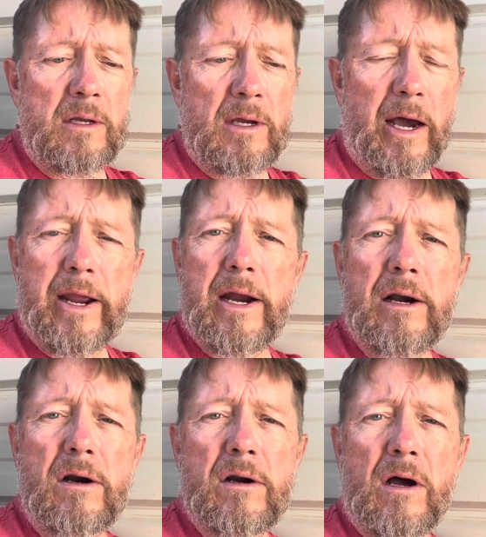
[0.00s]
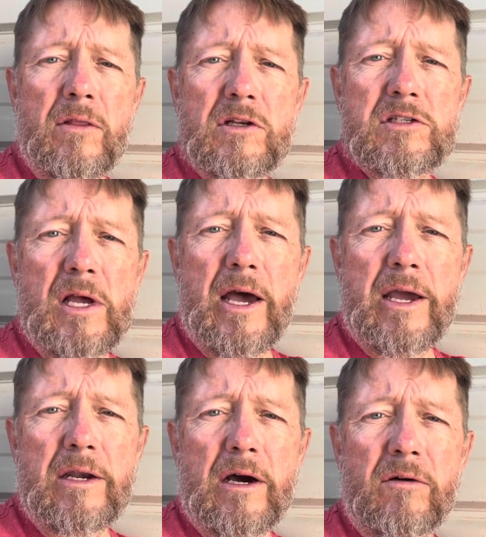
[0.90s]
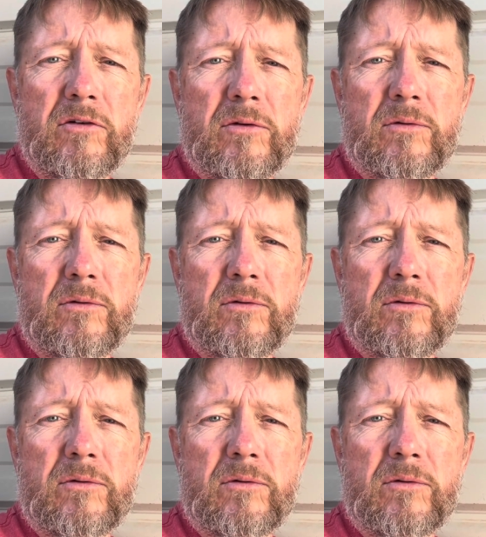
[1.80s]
erred on the side of